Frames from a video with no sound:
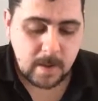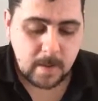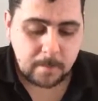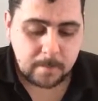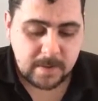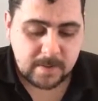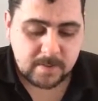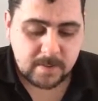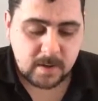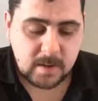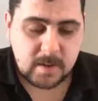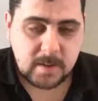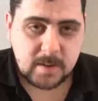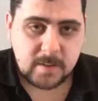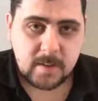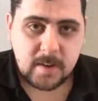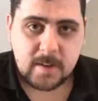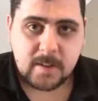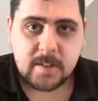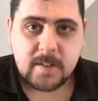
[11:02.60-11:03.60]
Basically, you need
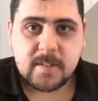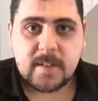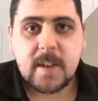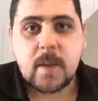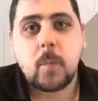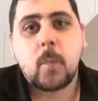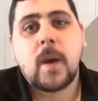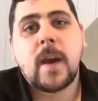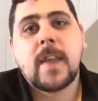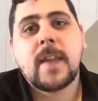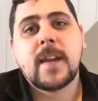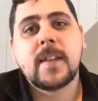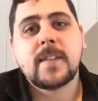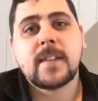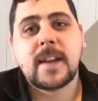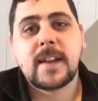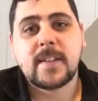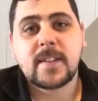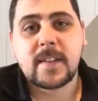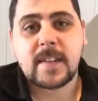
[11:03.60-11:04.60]
to understand where that
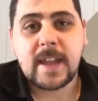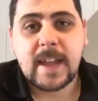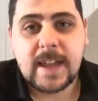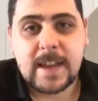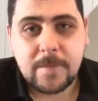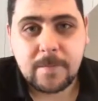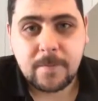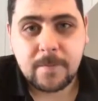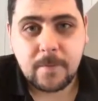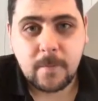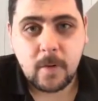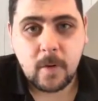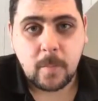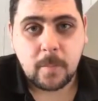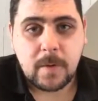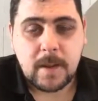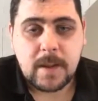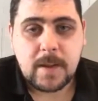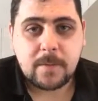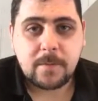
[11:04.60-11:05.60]
data came from.
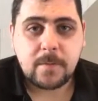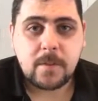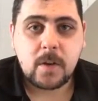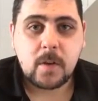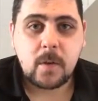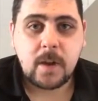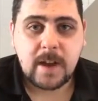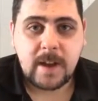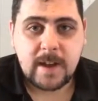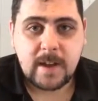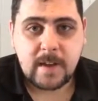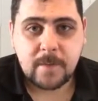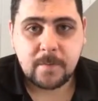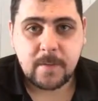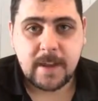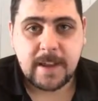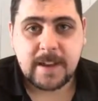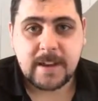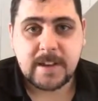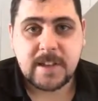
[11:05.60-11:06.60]
If you have
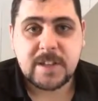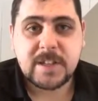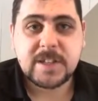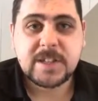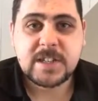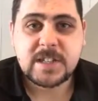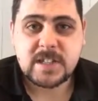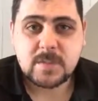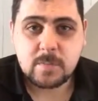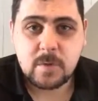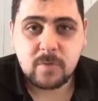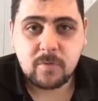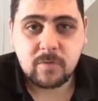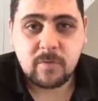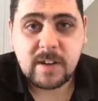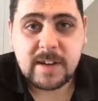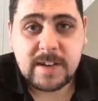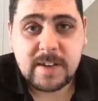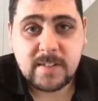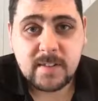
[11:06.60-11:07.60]
a legitimate
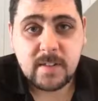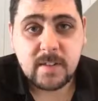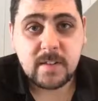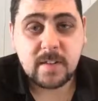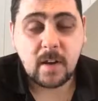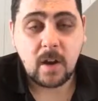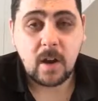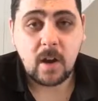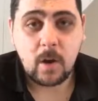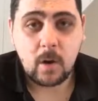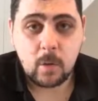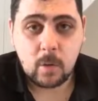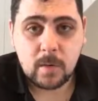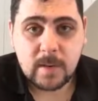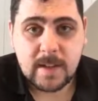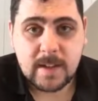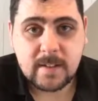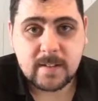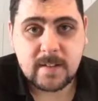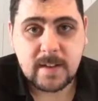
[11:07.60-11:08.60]
reason to hold
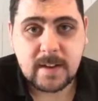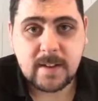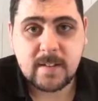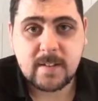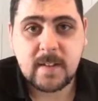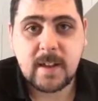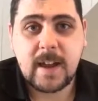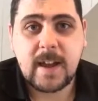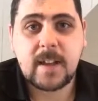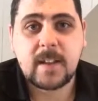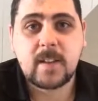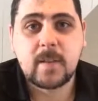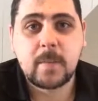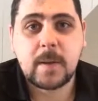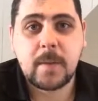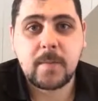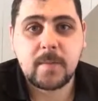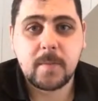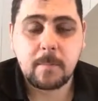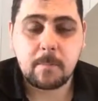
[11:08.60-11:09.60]
that data and to be
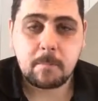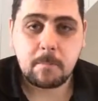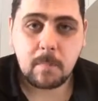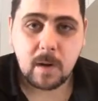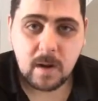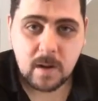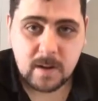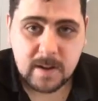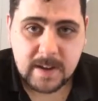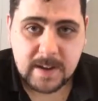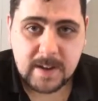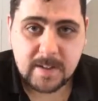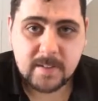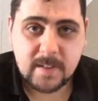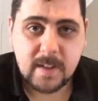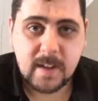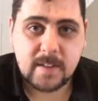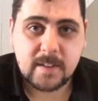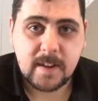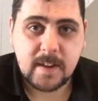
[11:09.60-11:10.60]
able to market to
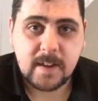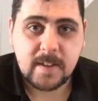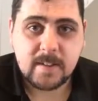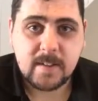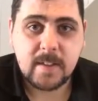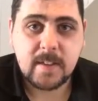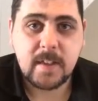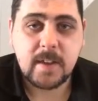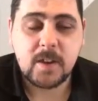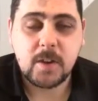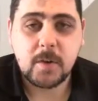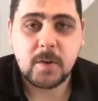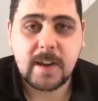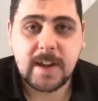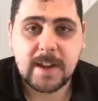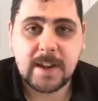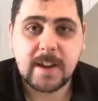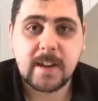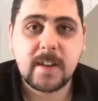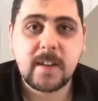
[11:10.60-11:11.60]
that data, then you
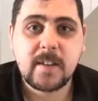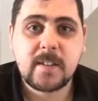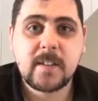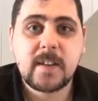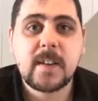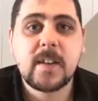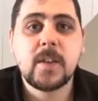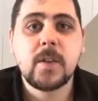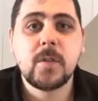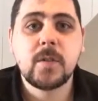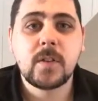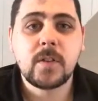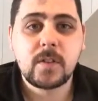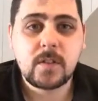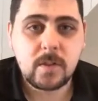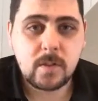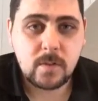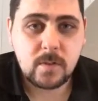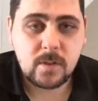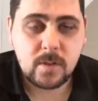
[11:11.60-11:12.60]
can continue to
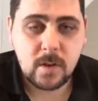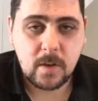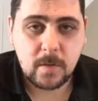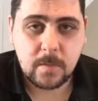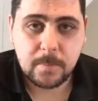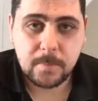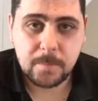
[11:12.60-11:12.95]
do so.